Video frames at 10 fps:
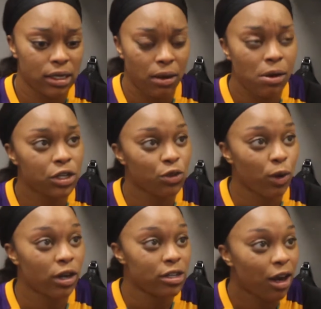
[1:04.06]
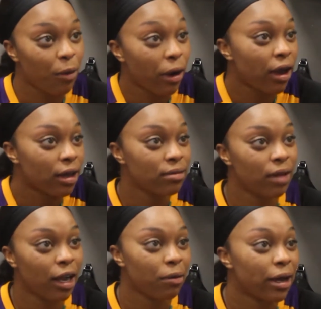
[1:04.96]
I said, we just wanted to
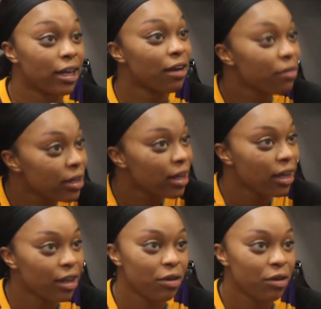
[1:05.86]
not correct everything.